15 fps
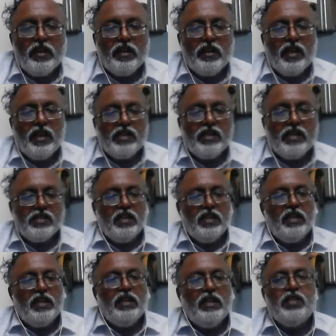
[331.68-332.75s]

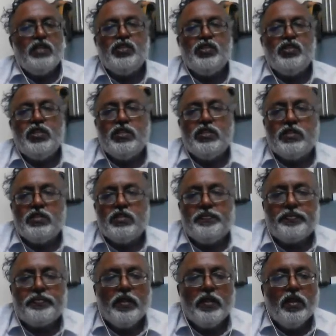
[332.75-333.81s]
gasoline engines.
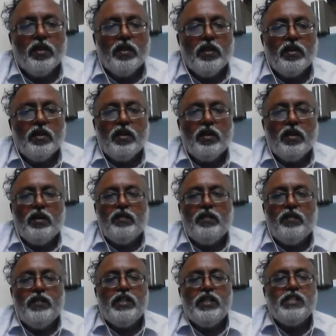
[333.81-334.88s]

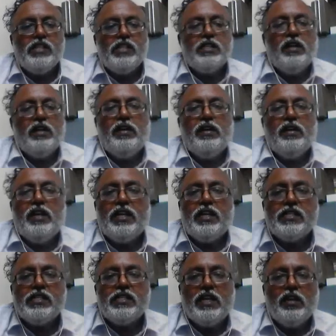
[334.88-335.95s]
With this, let
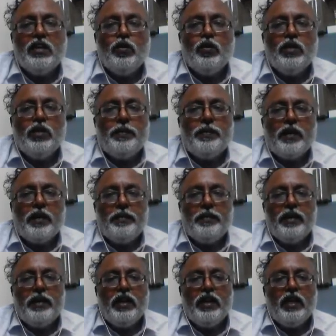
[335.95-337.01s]
us conclude the
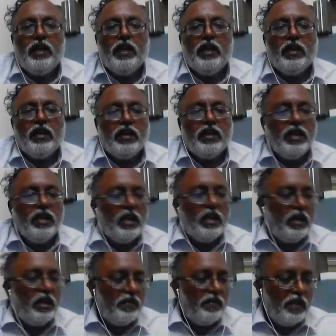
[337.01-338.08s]
property
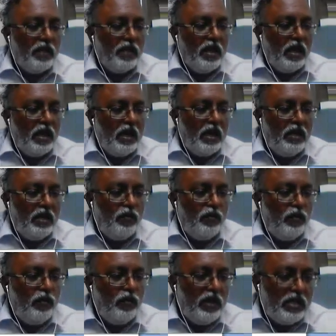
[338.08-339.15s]
here, and
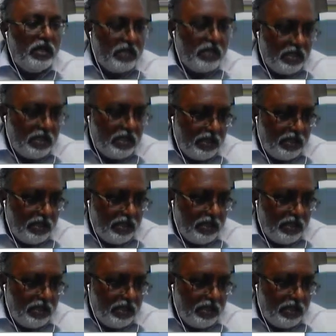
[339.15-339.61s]
we will discuss